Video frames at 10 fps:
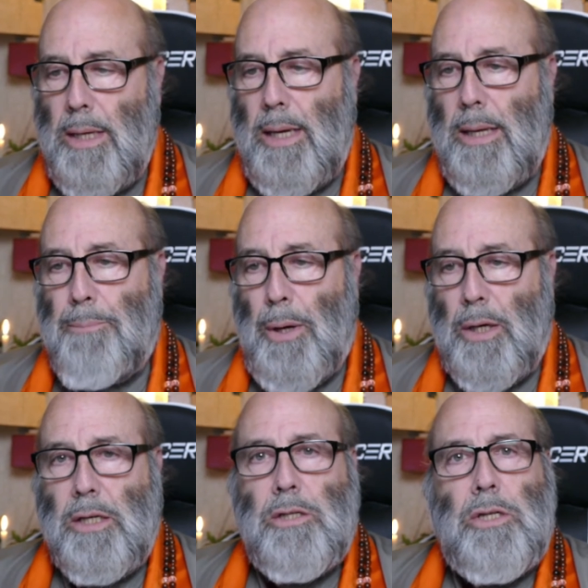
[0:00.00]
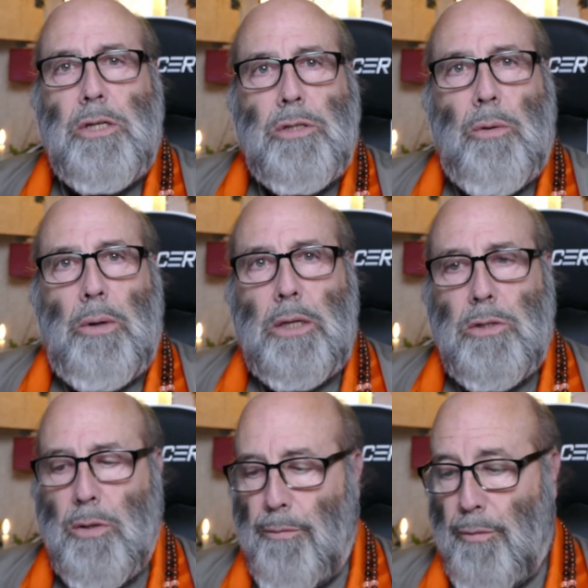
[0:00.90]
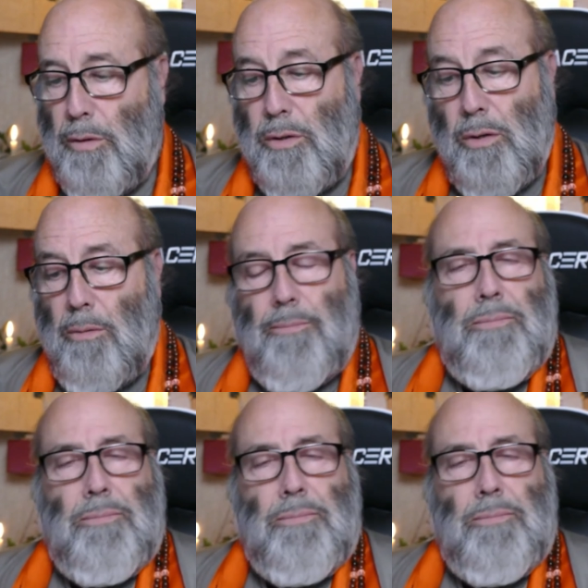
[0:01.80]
and punished and so on and so forth. So,